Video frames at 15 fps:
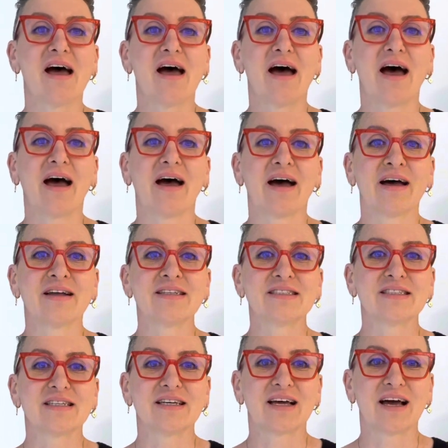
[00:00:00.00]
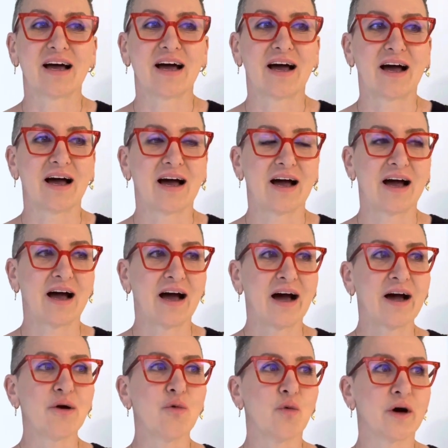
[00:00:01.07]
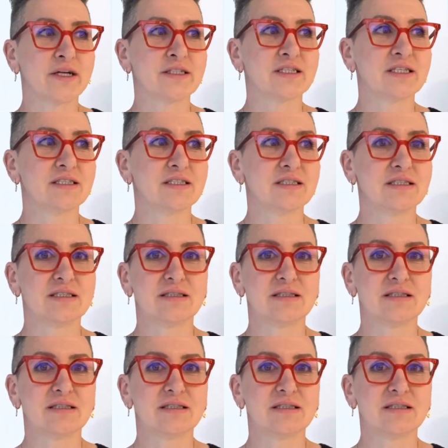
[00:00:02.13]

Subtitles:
and I wanted